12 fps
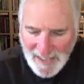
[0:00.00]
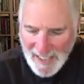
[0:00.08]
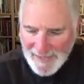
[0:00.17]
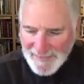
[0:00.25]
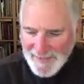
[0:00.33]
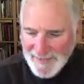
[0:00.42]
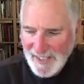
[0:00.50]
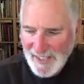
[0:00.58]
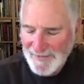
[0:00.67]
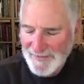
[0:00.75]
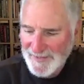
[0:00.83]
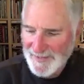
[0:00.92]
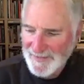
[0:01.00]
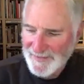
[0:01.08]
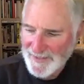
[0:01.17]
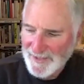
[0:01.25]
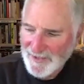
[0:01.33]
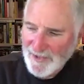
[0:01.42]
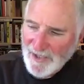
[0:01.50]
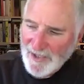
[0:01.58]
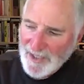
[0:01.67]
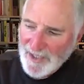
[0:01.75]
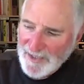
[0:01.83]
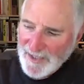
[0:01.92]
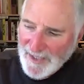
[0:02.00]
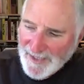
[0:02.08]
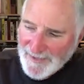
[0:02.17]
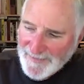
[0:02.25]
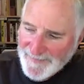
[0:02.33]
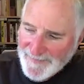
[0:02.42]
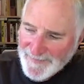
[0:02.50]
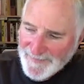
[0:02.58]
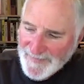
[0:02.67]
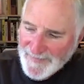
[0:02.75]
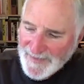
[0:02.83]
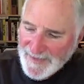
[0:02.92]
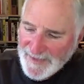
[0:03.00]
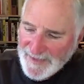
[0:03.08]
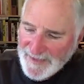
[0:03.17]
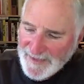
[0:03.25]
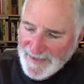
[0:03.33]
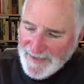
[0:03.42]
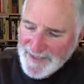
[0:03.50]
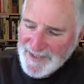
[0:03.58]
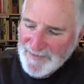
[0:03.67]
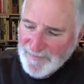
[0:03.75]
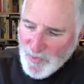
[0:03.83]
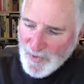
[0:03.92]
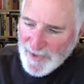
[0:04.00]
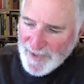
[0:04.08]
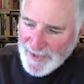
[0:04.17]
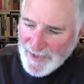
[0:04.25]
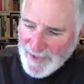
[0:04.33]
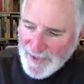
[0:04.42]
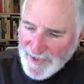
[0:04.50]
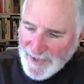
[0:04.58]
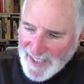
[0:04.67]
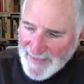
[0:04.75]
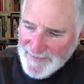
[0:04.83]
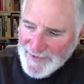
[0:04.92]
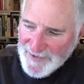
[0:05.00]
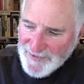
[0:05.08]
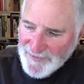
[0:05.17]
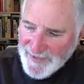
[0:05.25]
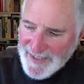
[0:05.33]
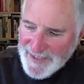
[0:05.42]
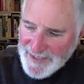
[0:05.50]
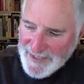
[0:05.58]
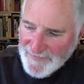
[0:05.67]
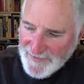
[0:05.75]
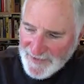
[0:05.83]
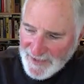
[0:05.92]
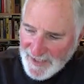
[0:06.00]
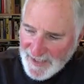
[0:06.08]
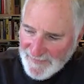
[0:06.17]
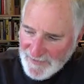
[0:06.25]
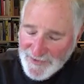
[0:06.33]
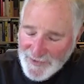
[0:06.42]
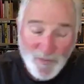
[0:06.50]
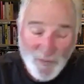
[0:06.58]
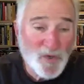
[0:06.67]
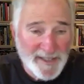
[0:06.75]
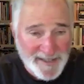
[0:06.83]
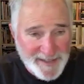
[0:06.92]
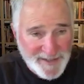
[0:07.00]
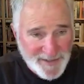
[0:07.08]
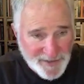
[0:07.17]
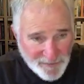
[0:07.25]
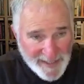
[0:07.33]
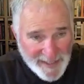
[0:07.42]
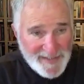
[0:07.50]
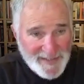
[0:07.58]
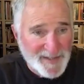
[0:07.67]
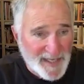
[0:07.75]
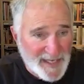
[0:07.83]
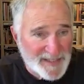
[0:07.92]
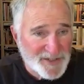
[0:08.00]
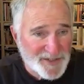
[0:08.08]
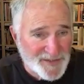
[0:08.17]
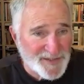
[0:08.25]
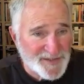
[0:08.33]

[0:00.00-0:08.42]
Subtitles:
I think there are it's important on perhaps three different levels. One is to raise the consciousness